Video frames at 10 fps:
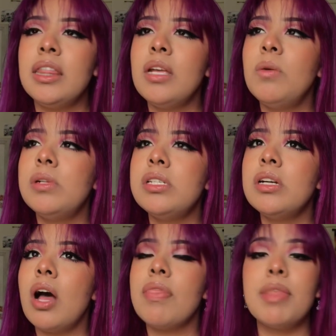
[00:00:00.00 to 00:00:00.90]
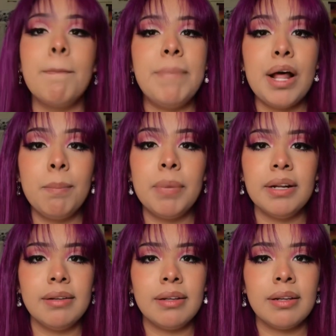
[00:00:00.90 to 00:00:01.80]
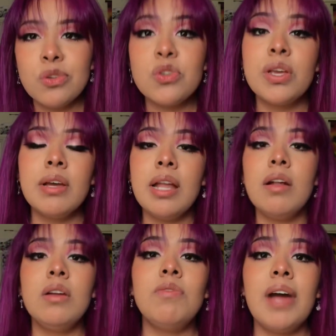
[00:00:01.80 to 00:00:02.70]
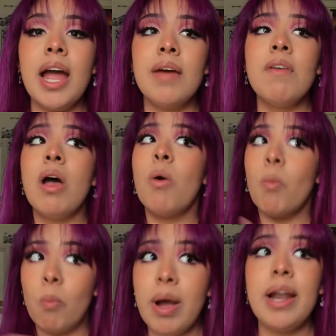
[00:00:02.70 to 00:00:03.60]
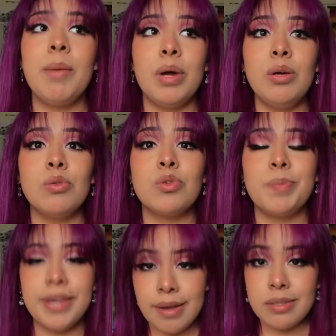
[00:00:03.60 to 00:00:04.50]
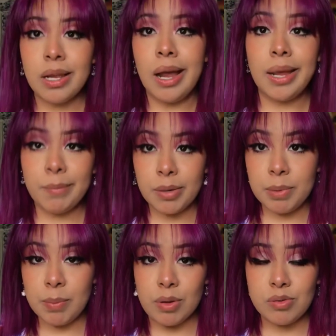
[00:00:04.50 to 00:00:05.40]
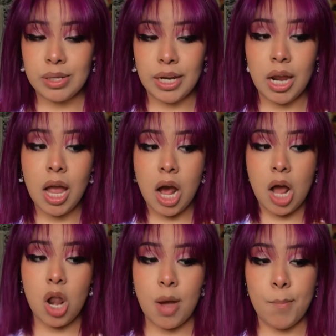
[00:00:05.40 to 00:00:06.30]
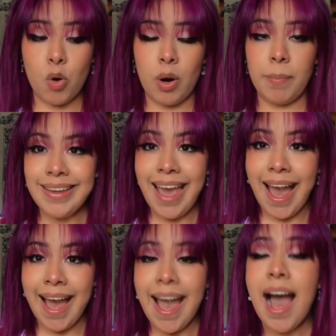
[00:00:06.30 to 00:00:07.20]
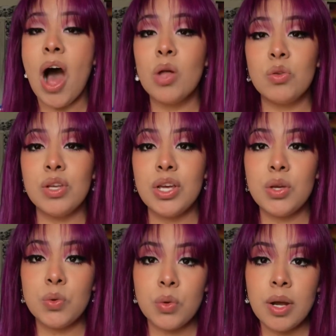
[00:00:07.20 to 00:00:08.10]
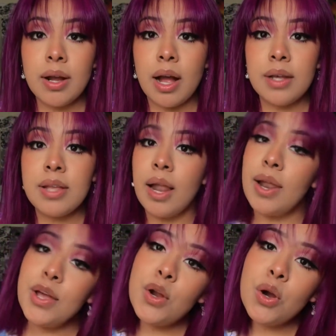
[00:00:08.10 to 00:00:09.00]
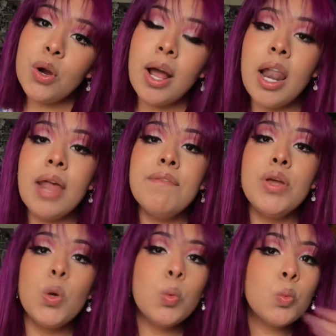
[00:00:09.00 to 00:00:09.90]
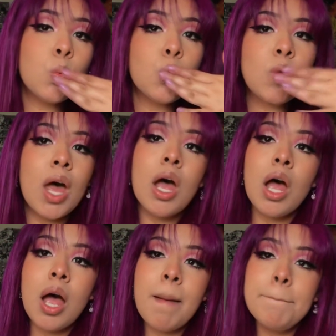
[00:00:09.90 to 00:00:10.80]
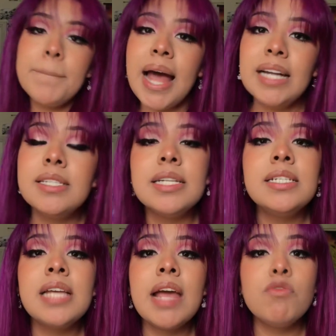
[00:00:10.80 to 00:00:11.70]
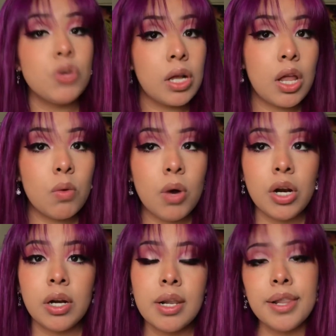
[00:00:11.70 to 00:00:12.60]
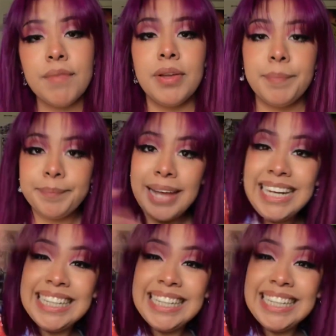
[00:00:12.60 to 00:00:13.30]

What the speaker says: what's it called, the bell button, so you get notified when I post, because I am going to be posting a lot more. Yeah, I'll see you guys later. Love you. Bye. Stay safe. Drink a lot of water. Love you. Bye.